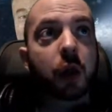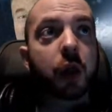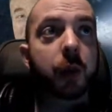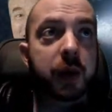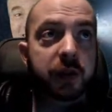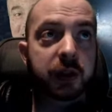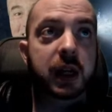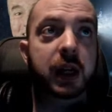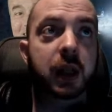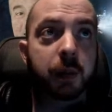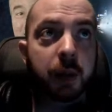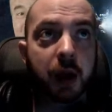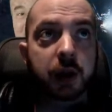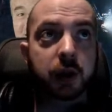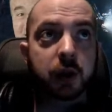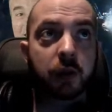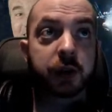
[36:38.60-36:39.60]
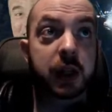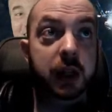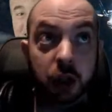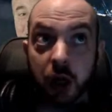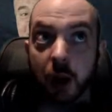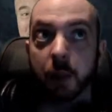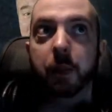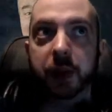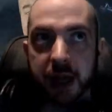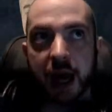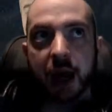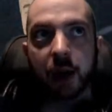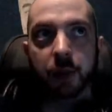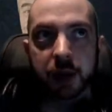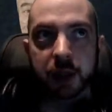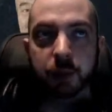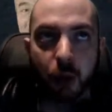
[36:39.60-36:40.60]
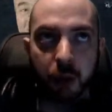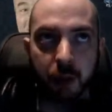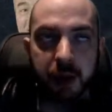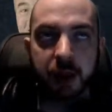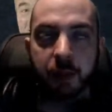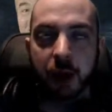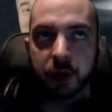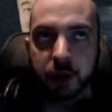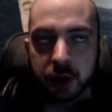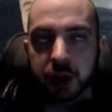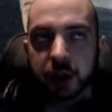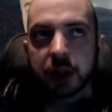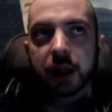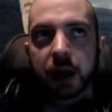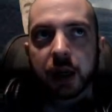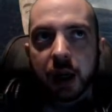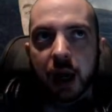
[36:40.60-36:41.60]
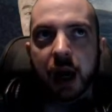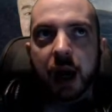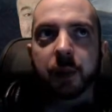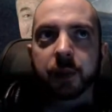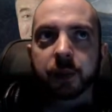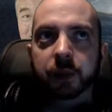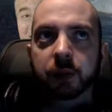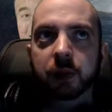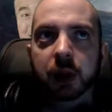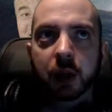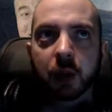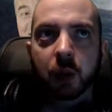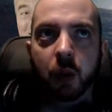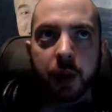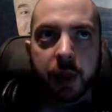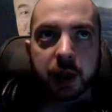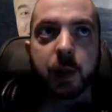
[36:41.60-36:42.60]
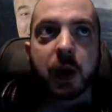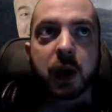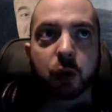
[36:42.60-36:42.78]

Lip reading: that we've seen in the past. Obviously, Jump Town is probably the most one that's most